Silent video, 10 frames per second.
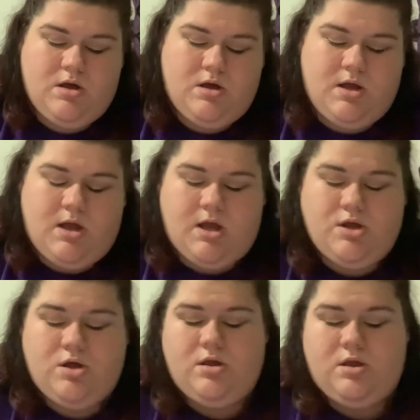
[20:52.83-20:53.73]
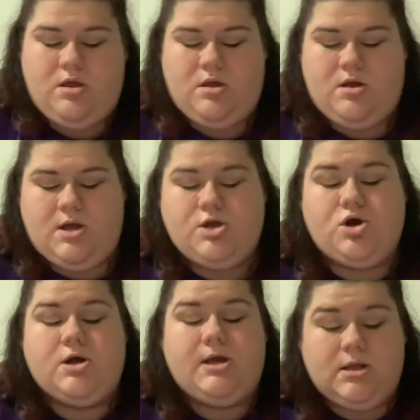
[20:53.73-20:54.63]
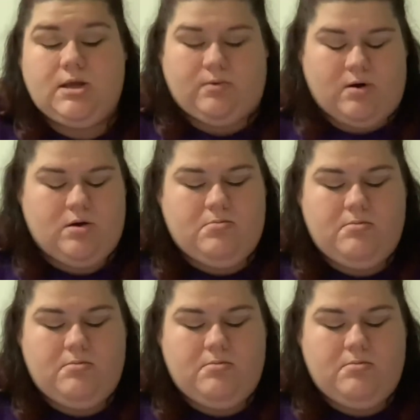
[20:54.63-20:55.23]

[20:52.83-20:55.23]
in your healing room,